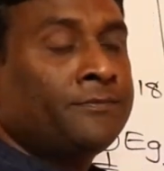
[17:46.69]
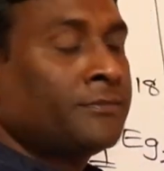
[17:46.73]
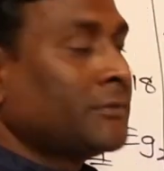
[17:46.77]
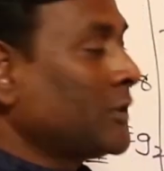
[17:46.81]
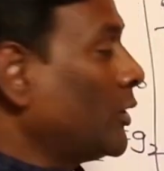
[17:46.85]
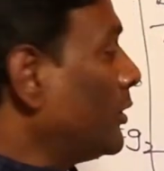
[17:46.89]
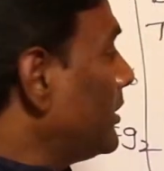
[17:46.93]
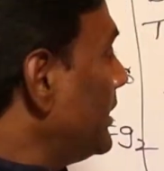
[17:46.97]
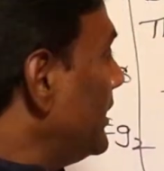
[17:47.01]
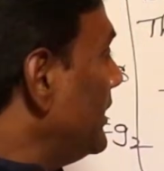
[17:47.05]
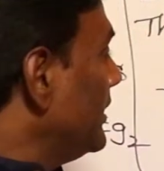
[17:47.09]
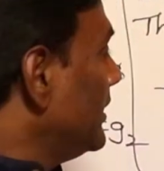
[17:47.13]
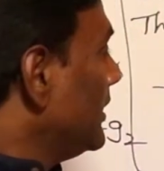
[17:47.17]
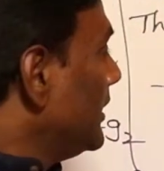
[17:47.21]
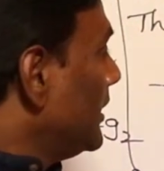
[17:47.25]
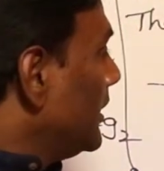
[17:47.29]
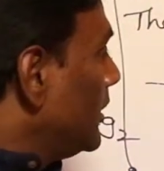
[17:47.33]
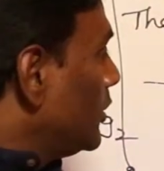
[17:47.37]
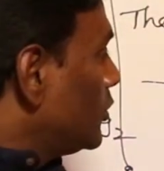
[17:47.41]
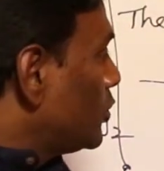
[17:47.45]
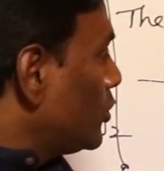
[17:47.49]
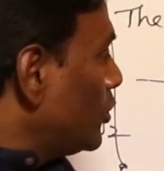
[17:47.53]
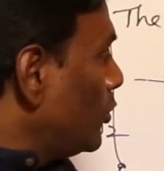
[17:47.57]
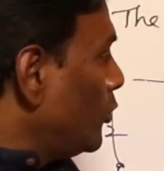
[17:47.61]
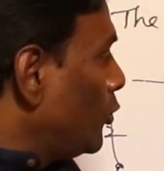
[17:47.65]
Okay,
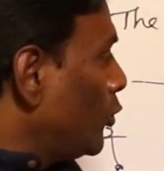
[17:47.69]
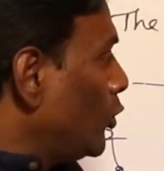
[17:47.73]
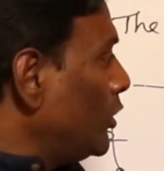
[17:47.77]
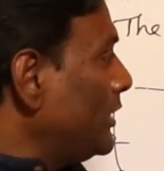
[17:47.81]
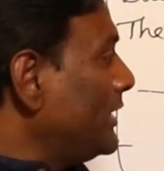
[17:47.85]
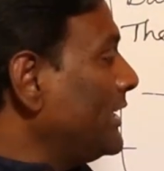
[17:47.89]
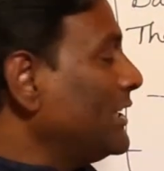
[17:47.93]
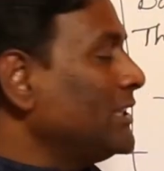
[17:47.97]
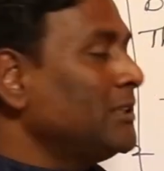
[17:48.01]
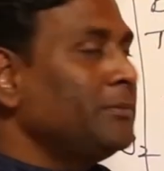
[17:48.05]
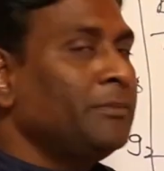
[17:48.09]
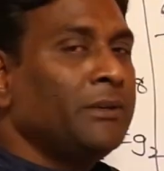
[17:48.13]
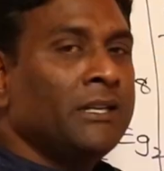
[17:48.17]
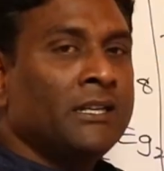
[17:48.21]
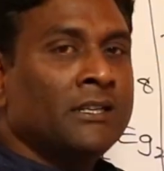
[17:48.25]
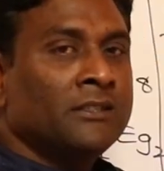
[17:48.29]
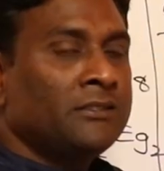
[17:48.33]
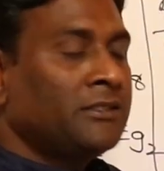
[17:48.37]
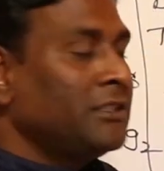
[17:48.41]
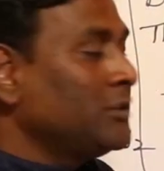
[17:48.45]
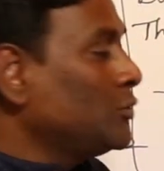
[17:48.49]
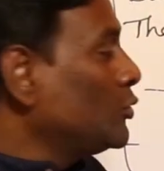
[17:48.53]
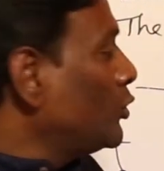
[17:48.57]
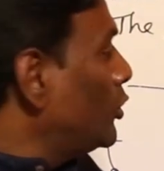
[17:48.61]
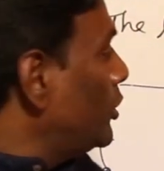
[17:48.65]
so voltage base
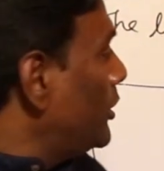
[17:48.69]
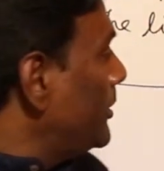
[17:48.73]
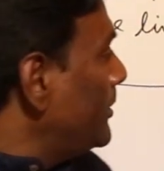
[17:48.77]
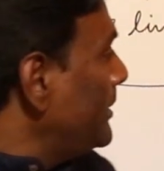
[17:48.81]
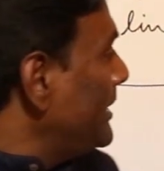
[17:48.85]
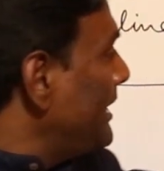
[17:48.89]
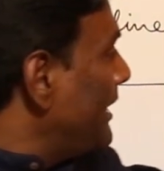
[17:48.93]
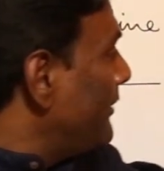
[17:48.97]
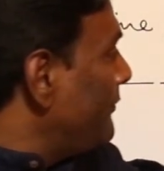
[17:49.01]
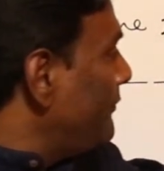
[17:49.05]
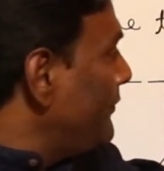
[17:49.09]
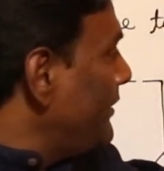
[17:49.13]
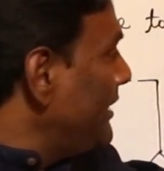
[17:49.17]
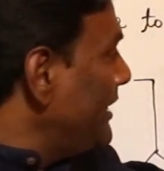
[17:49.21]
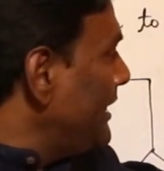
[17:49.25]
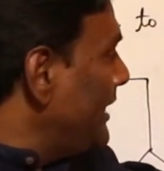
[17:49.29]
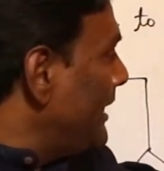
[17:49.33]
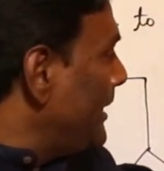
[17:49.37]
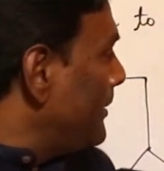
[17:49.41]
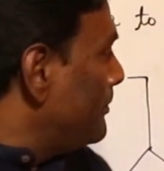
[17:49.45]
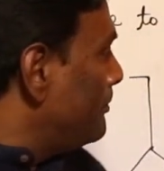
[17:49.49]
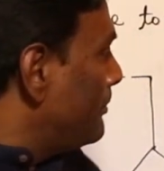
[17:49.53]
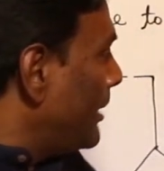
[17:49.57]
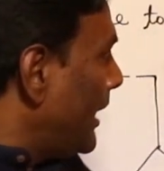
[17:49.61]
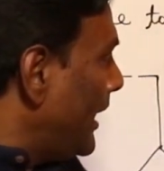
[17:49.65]
is going to be
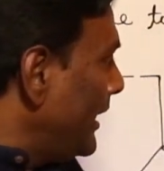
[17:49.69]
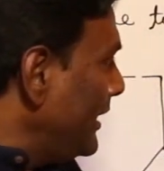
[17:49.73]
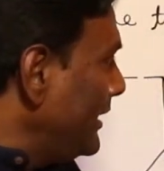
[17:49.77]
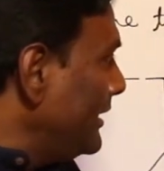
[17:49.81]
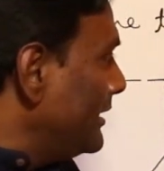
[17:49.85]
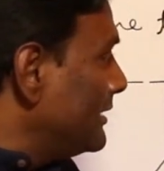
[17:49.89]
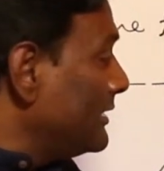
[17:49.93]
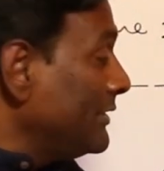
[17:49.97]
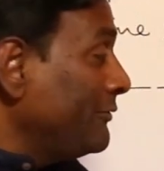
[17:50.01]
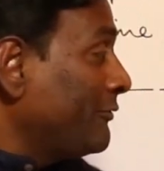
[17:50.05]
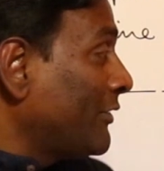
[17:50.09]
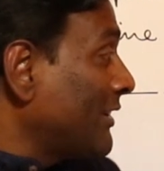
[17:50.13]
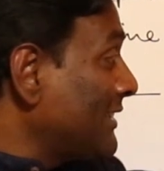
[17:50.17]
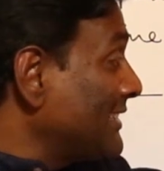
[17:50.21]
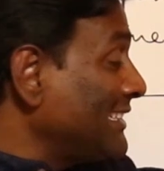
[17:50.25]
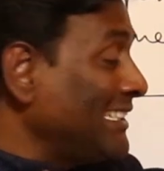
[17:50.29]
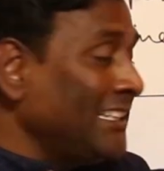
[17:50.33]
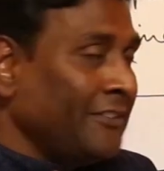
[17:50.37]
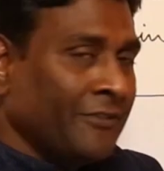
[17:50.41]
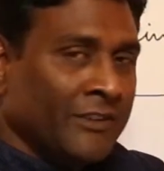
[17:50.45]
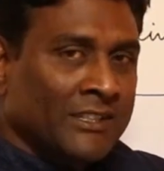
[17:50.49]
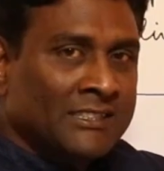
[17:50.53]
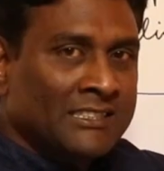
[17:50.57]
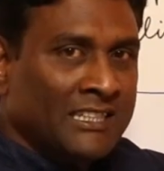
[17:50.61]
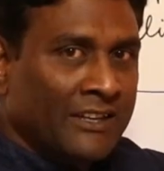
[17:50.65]
MVA by, for three
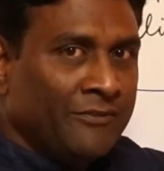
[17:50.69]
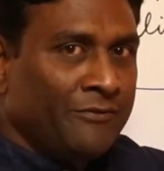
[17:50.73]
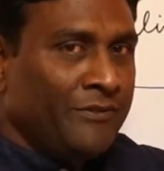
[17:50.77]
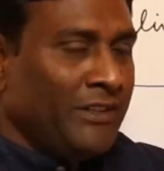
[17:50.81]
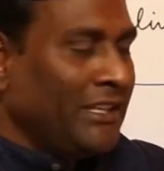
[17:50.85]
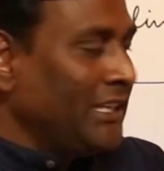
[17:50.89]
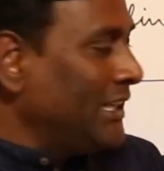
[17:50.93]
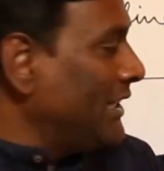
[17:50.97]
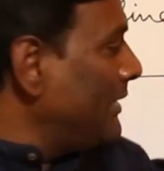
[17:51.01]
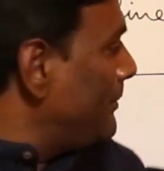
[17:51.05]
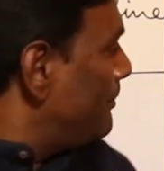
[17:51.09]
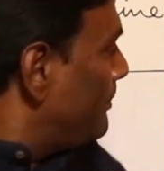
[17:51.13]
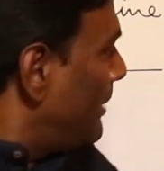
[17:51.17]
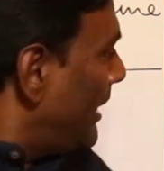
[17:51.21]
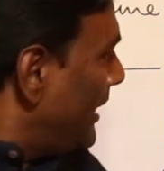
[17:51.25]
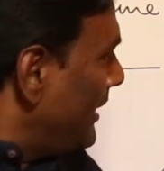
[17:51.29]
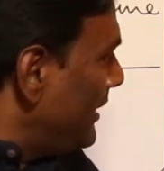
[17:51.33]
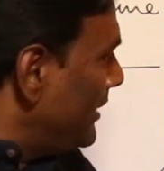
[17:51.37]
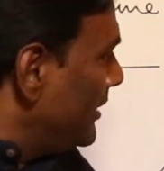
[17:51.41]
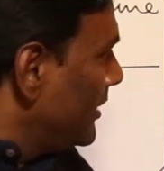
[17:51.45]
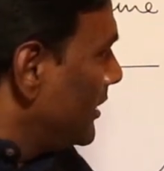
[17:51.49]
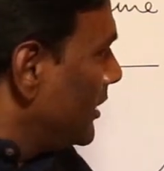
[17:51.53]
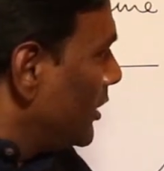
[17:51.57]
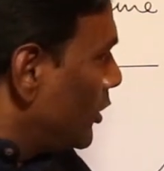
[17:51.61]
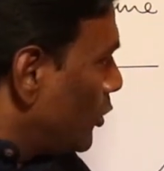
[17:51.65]
phase, MVA
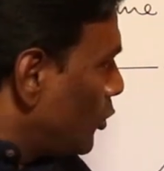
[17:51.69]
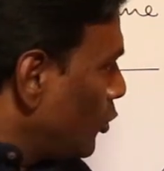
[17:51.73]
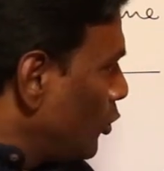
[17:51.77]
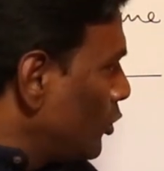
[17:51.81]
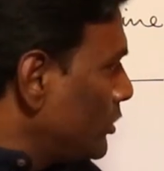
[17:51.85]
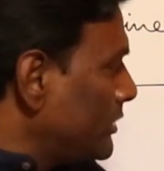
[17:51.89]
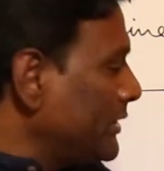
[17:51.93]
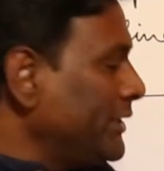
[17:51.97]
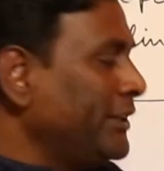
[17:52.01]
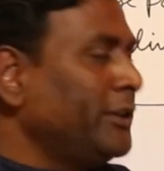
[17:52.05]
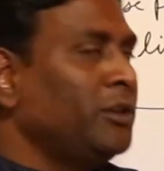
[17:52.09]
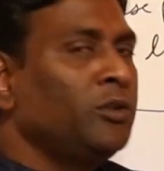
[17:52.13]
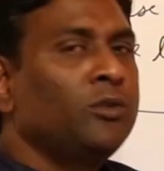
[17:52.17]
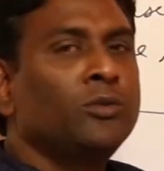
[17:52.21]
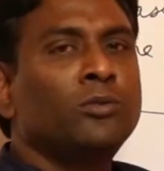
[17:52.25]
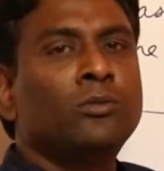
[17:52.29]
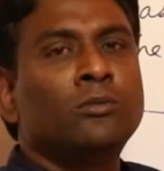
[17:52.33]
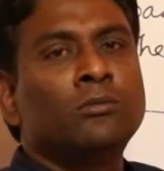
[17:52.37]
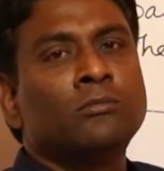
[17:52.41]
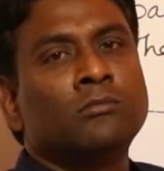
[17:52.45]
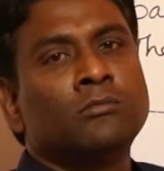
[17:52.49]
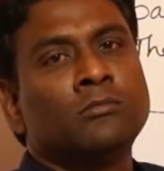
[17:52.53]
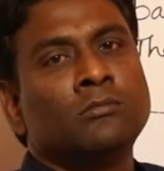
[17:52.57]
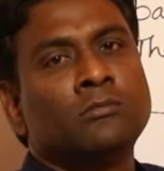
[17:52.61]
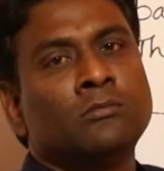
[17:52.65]
by root 3
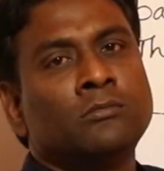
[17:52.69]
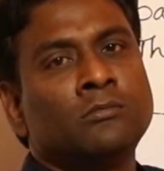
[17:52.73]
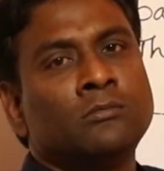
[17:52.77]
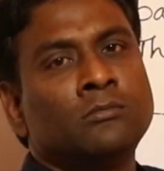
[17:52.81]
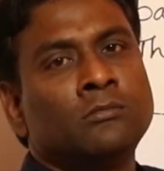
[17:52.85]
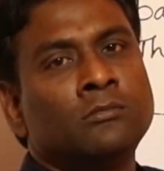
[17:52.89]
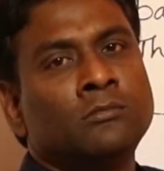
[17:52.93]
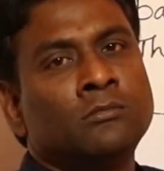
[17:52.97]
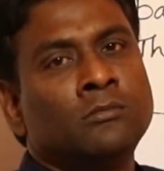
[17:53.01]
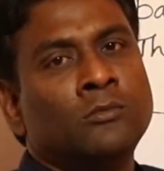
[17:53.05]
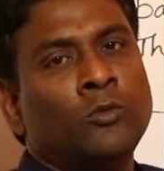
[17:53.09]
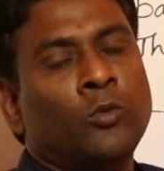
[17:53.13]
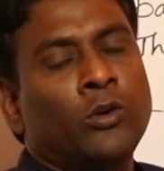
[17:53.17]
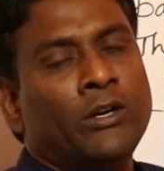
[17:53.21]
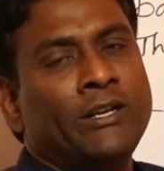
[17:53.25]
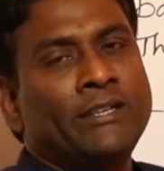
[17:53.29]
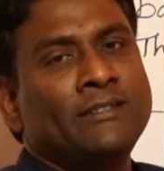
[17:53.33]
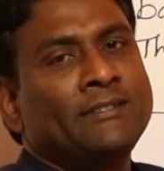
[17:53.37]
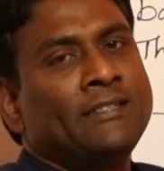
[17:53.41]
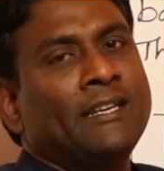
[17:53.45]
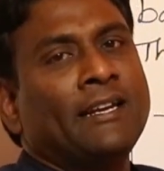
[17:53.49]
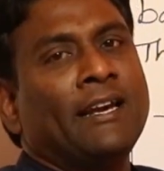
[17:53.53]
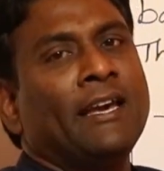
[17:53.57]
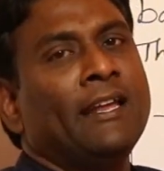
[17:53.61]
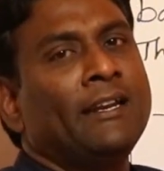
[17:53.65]
into, what do you
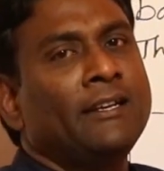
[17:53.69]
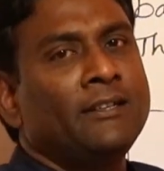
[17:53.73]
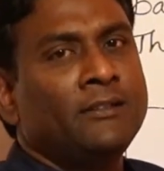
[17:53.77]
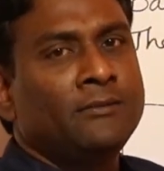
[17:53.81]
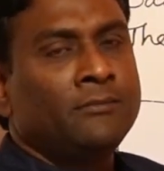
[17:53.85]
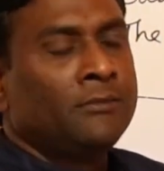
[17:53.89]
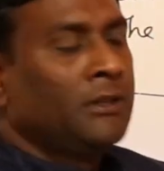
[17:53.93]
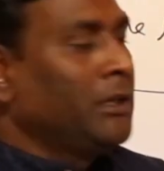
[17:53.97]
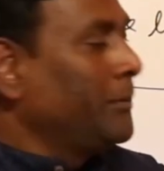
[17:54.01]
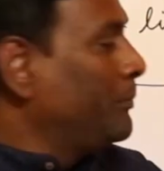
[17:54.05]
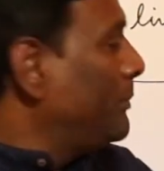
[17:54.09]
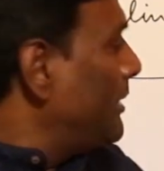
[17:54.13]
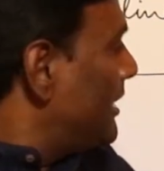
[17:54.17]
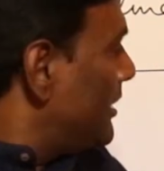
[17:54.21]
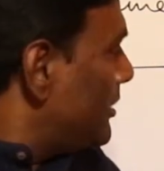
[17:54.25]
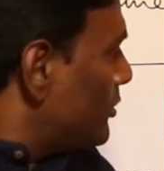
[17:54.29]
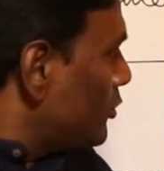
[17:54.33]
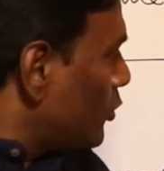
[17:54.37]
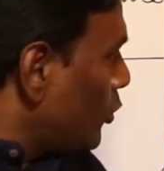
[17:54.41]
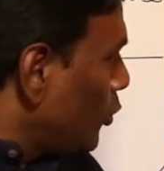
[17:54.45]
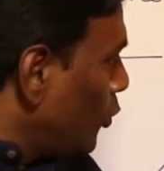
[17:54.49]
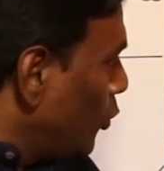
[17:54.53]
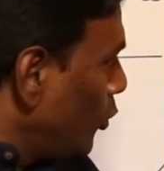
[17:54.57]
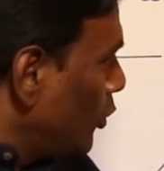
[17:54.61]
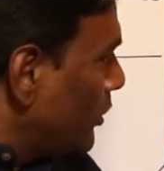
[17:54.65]
say, current, because
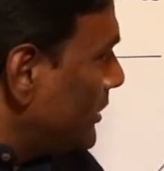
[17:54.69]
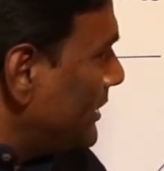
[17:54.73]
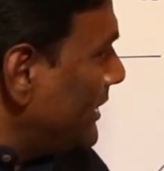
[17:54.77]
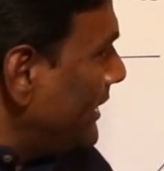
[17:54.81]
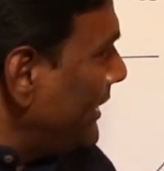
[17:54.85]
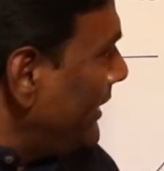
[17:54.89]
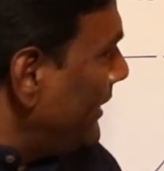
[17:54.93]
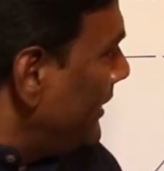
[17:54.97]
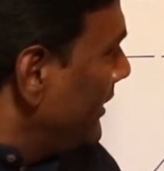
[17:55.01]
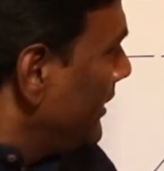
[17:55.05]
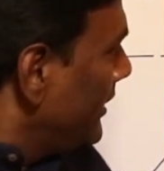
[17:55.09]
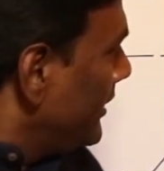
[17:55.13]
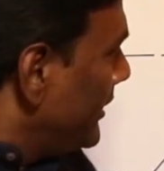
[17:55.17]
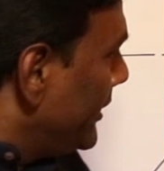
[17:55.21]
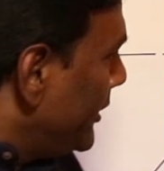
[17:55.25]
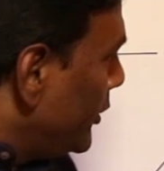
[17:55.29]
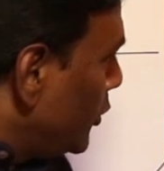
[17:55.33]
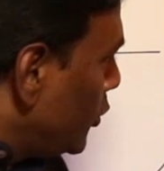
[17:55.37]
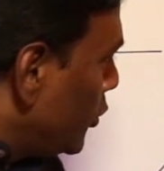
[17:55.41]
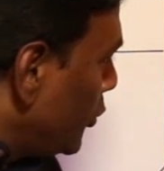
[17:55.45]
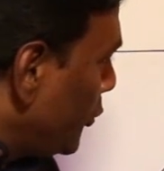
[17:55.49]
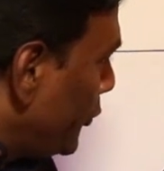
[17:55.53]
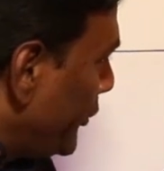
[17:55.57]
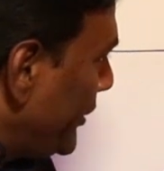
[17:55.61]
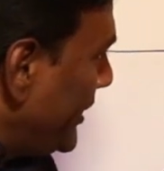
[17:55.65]
root 3
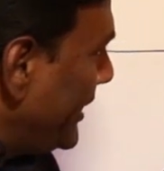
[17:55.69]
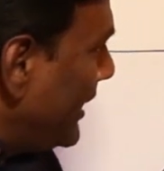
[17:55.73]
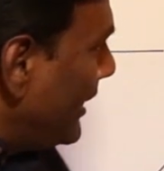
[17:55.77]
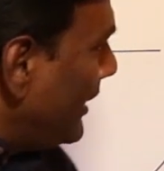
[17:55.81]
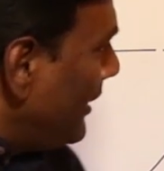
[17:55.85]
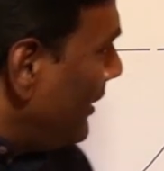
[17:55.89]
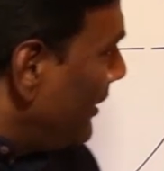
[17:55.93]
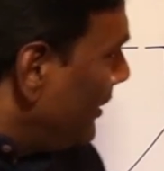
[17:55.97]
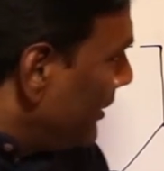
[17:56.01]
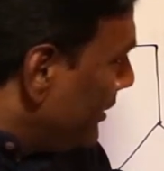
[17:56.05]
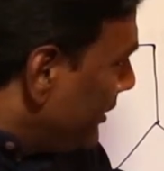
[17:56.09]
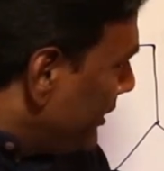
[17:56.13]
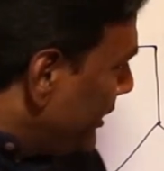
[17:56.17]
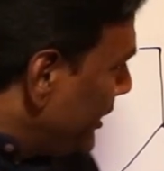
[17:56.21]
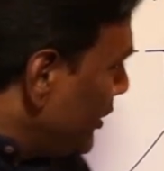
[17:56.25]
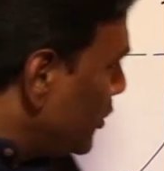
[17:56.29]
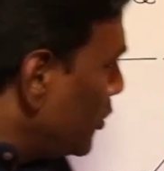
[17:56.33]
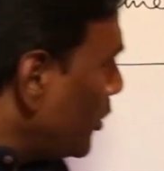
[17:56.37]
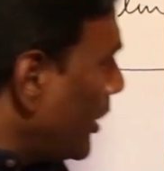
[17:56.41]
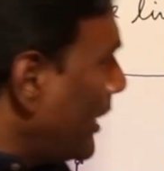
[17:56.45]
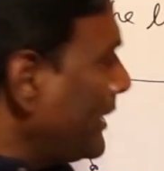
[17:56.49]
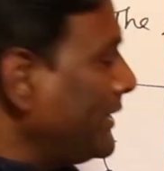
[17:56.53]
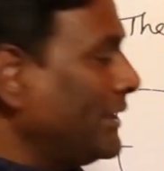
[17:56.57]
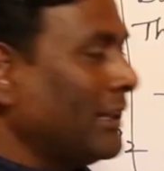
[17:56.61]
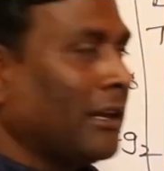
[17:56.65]
into VL into
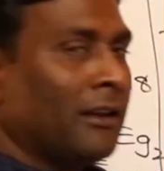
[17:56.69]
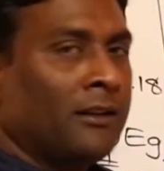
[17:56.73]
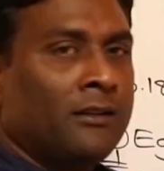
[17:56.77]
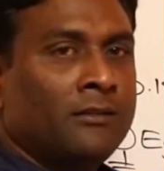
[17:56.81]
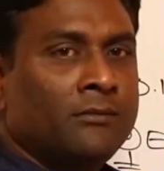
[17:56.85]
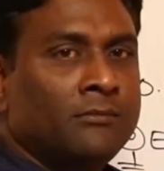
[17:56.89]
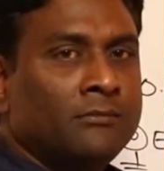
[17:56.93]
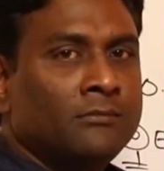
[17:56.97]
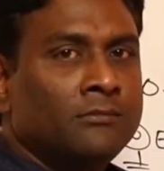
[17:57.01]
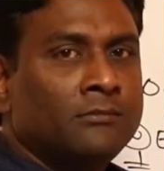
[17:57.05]
IL